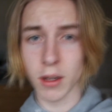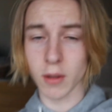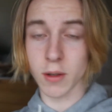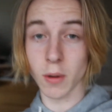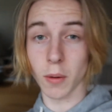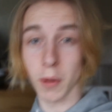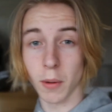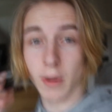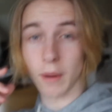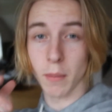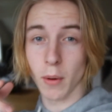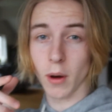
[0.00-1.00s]
you saw the
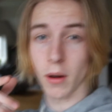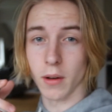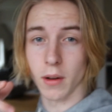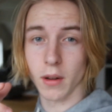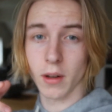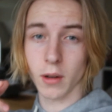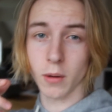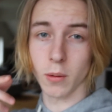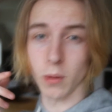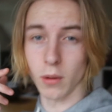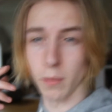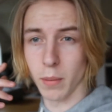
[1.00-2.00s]
green bird
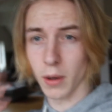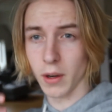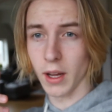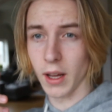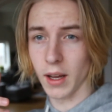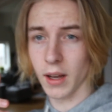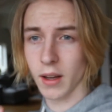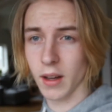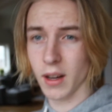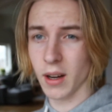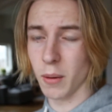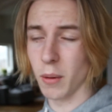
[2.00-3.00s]
called Buddy.
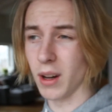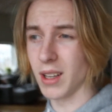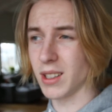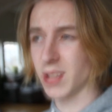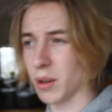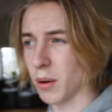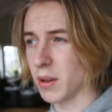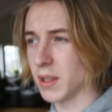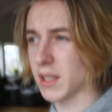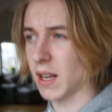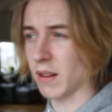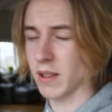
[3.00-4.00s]
Well,
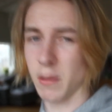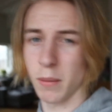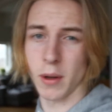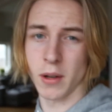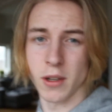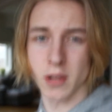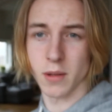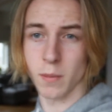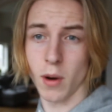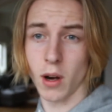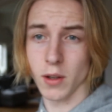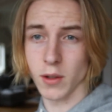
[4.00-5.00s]
turns out that Buddy just
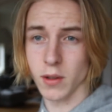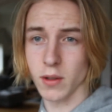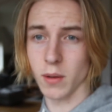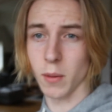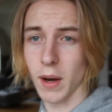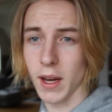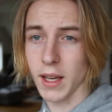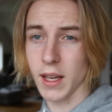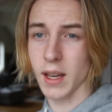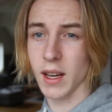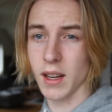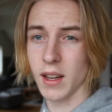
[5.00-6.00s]
passed
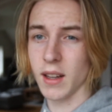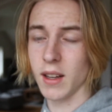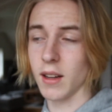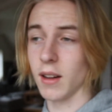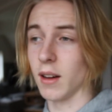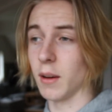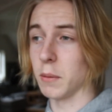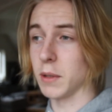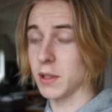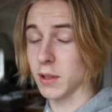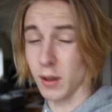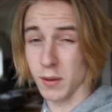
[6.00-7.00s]
away, uh,
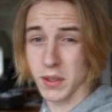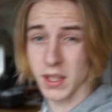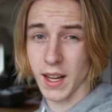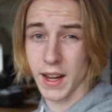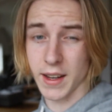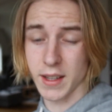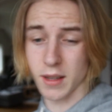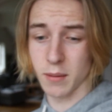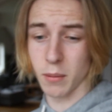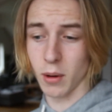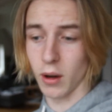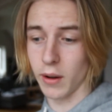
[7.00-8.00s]
which is kind of sad,
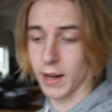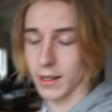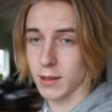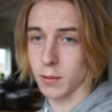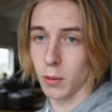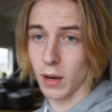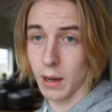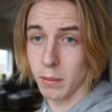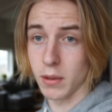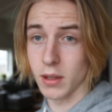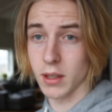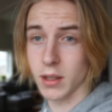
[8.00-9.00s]
but that's what
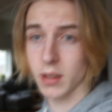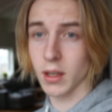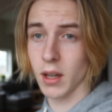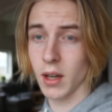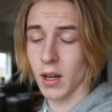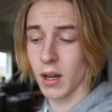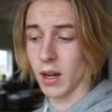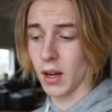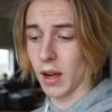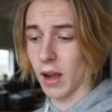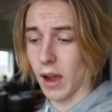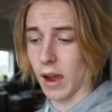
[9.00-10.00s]
happens.
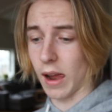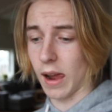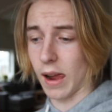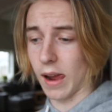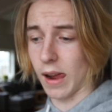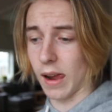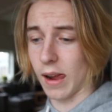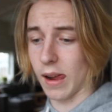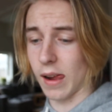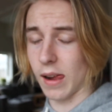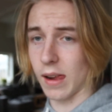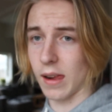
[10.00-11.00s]

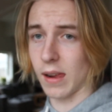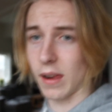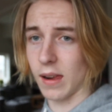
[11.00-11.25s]
Uh,